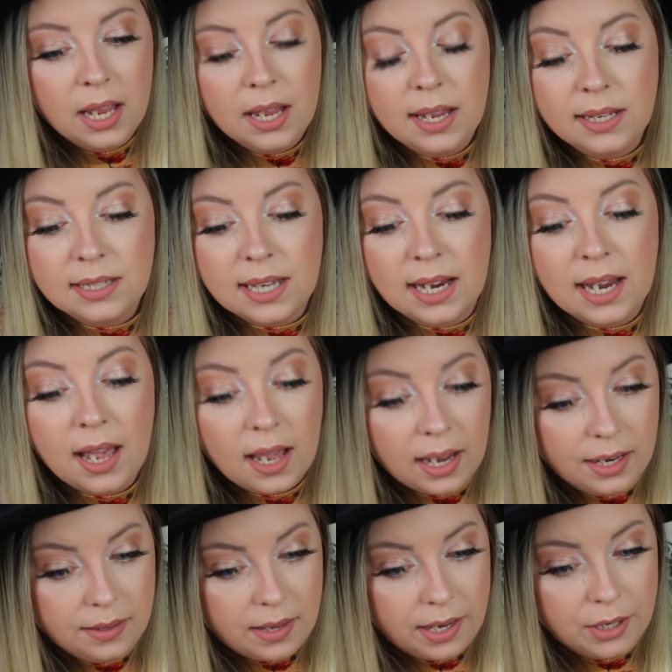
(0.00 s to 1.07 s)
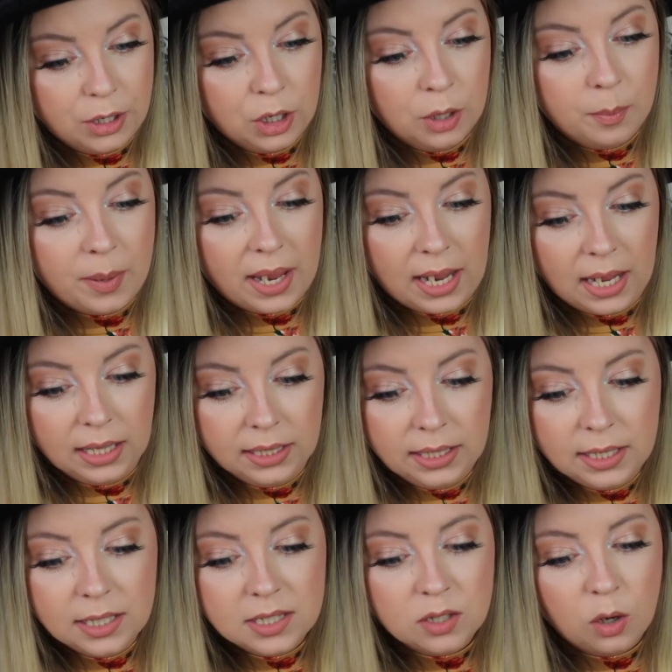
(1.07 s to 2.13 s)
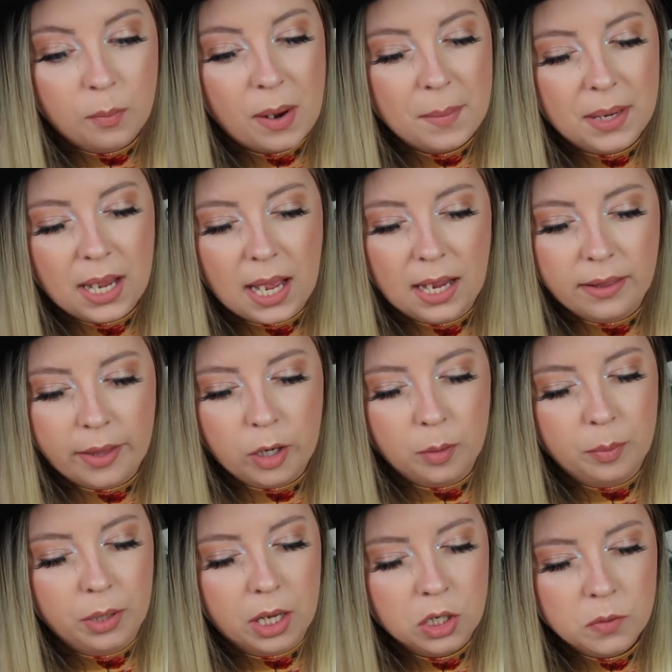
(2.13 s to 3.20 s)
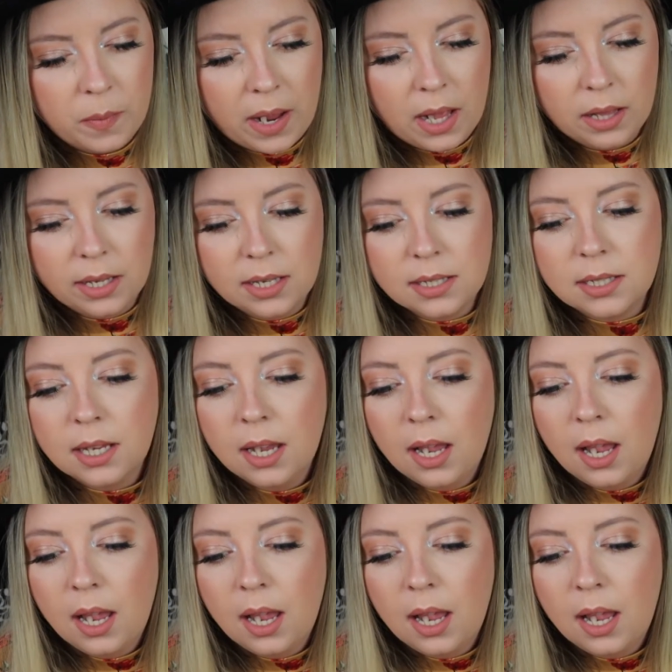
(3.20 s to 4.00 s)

It's a highlighter palette or maybe a highlighter blush palette.